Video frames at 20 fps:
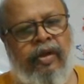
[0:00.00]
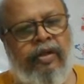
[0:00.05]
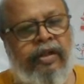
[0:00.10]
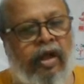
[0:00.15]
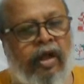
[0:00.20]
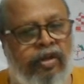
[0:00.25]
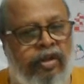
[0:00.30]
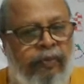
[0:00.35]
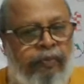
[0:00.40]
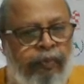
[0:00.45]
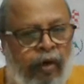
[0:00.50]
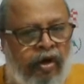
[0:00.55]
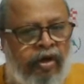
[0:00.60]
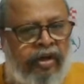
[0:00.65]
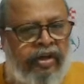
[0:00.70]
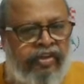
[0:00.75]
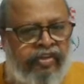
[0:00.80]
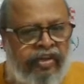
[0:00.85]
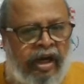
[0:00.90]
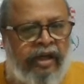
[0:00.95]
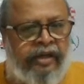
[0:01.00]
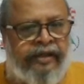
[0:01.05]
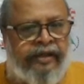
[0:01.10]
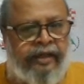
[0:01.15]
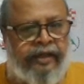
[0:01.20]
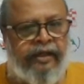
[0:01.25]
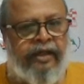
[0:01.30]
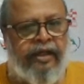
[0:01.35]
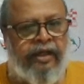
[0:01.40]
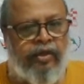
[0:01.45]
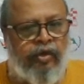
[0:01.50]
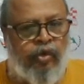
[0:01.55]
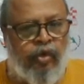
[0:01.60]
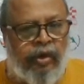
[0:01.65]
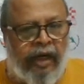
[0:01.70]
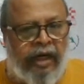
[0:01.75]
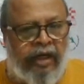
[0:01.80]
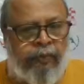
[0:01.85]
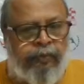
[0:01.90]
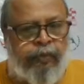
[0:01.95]
Now the pawn is halted. You
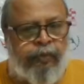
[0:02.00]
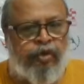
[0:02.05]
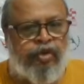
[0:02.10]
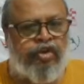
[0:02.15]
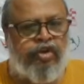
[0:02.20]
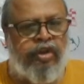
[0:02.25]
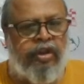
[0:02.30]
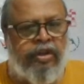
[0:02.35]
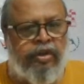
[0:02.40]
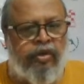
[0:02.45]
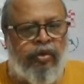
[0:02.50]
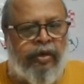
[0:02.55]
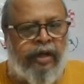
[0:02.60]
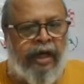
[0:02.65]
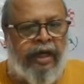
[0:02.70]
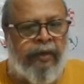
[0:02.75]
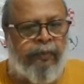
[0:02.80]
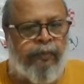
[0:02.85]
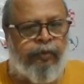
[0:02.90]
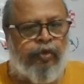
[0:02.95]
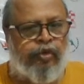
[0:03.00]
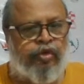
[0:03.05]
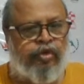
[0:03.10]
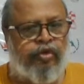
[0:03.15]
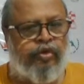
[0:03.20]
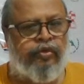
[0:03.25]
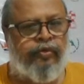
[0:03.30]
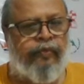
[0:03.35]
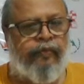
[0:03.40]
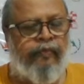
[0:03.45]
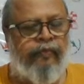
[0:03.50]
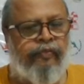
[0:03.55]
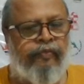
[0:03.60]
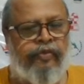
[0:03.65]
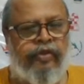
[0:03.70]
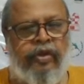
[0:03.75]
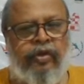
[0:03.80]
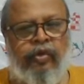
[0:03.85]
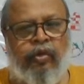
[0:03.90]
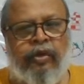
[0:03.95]
can't push. You can't push.
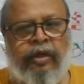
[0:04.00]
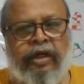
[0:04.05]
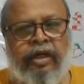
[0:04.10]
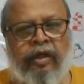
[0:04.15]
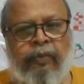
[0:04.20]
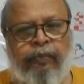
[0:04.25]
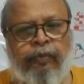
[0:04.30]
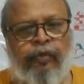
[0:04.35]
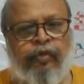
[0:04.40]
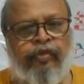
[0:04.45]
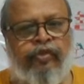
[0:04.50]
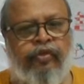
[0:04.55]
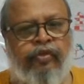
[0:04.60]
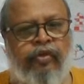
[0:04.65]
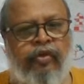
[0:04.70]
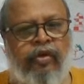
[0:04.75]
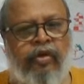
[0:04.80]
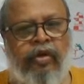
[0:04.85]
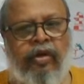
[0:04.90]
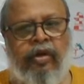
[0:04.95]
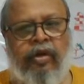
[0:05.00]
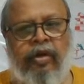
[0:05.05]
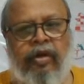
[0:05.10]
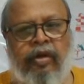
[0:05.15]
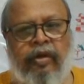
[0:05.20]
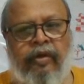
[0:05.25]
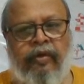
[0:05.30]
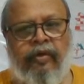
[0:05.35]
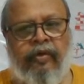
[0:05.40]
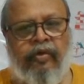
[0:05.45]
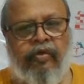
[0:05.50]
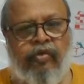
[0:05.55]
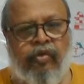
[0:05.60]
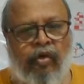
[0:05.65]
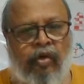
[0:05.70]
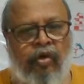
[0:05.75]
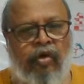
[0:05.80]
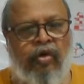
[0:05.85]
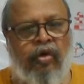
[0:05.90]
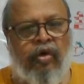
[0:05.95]
You cannot push.
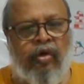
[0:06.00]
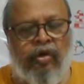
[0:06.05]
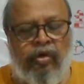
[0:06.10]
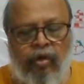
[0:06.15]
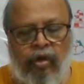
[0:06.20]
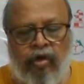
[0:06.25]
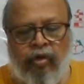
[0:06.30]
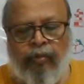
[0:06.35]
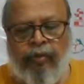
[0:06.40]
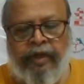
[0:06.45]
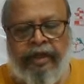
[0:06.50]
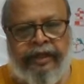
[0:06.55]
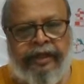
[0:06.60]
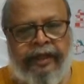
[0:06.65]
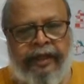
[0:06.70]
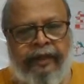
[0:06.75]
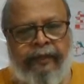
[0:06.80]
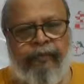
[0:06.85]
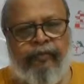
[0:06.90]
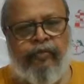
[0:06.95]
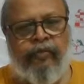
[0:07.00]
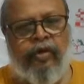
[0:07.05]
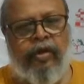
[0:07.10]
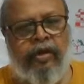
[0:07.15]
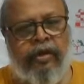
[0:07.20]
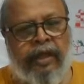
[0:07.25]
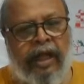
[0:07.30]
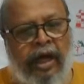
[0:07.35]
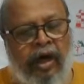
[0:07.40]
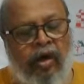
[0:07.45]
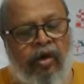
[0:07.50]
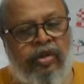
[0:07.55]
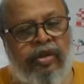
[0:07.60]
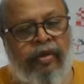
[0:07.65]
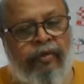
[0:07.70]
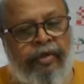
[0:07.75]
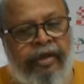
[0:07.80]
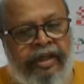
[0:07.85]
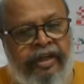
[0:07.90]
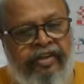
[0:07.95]
So you have to move king. Now
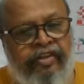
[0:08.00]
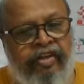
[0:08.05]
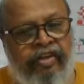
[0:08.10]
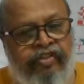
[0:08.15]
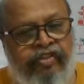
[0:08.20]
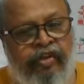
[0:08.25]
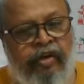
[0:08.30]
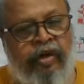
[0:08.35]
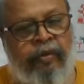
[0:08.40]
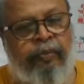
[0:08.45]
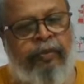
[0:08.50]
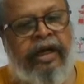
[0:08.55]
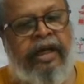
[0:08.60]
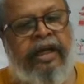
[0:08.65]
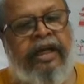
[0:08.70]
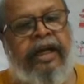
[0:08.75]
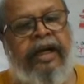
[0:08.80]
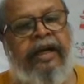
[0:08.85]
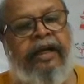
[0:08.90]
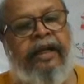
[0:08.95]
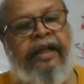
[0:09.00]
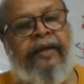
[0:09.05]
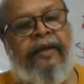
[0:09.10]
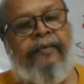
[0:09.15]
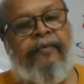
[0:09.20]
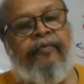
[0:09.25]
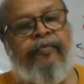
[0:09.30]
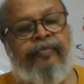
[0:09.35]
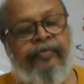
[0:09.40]
the win is achieved brilliantly.